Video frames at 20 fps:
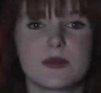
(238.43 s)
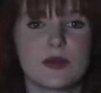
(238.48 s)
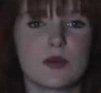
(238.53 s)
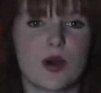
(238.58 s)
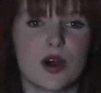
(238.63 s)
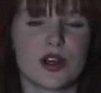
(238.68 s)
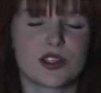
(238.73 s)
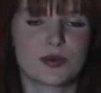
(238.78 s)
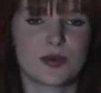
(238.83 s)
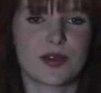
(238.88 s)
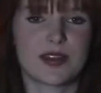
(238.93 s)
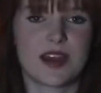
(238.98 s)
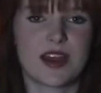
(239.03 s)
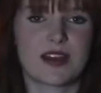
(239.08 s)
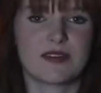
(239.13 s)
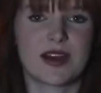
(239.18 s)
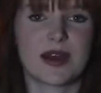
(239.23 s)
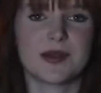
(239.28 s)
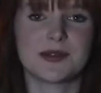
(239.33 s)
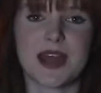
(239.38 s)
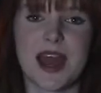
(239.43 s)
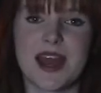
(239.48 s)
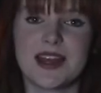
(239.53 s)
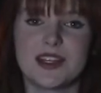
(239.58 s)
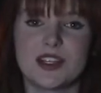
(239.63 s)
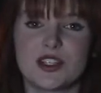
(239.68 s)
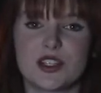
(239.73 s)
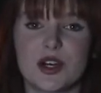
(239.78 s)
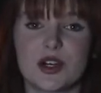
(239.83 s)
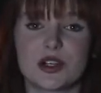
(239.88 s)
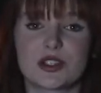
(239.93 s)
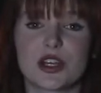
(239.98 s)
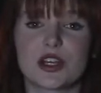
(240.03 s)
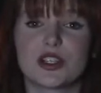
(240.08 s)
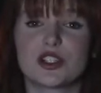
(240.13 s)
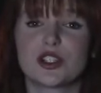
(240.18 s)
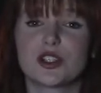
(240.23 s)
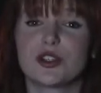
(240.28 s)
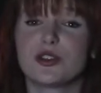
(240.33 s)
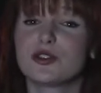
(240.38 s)
be watched when they're around any dogs,
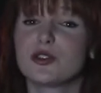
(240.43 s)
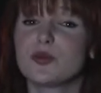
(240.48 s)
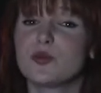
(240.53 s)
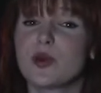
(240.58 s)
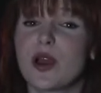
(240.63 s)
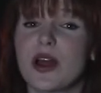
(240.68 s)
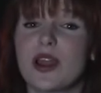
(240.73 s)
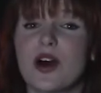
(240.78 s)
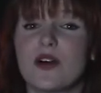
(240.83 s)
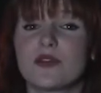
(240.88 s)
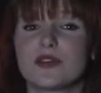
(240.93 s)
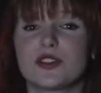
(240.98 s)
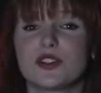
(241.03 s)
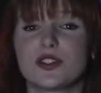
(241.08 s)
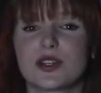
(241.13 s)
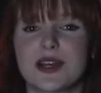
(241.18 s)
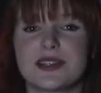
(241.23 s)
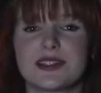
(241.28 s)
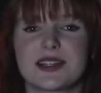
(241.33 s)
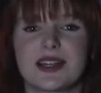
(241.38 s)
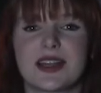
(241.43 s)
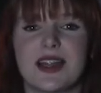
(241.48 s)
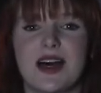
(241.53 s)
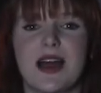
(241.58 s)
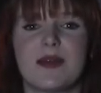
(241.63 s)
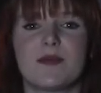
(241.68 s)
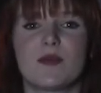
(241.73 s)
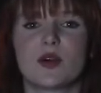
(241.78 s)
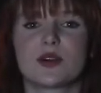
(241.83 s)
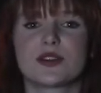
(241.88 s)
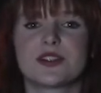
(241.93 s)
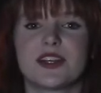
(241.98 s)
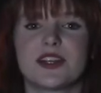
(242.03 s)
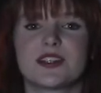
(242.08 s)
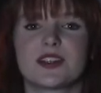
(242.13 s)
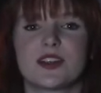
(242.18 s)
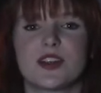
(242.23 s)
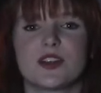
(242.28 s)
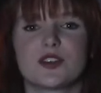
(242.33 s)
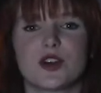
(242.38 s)
as children will often try to climb or
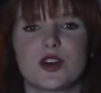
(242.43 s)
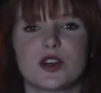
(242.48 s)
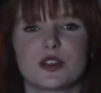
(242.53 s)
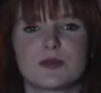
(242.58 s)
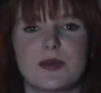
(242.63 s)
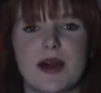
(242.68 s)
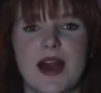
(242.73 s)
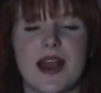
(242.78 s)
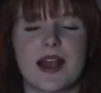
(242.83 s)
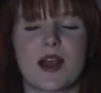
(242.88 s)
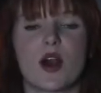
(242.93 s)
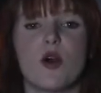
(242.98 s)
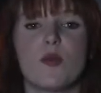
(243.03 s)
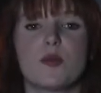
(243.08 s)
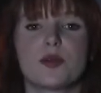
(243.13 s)
sit on a dog's back or